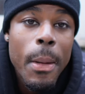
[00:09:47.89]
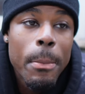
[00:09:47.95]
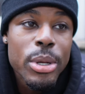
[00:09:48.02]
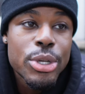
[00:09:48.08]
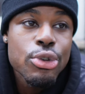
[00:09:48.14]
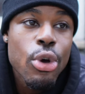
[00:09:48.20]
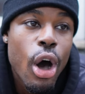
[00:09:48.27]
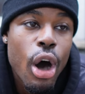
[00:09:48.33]

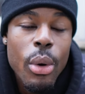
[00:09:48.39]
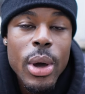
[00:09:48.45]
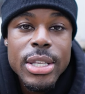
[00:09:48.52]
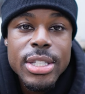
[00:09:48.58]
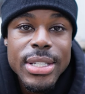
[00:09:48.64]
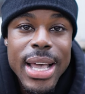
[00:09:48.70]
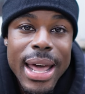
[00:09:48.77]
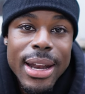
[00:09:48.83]
But you
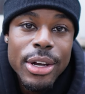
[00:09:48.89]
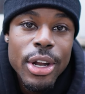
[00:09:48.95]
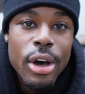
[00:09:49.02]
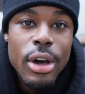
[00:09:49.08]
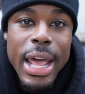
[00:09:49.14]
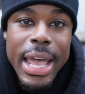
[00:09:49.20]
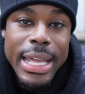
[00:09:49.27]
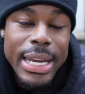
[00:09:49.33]
always gotta
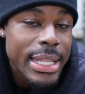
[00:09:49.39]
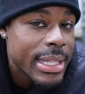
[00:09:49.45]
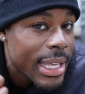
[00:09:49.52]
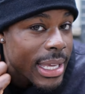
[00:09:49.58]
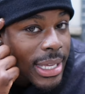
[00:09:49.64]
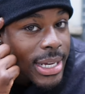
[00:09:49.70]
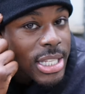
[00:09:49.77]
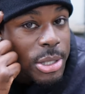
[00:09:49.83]
know that
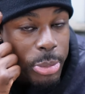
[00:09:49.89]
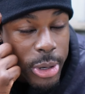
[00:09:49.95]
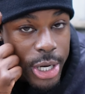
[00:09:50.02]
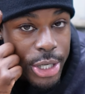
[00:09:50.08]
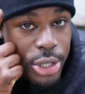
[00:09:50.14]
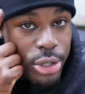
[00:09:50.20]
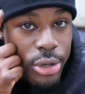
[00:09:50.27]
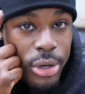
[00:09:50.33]
anything in the
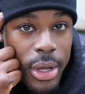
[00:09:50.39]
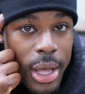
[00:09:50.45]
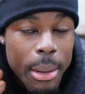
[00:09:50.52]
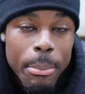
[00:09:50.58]
spiritual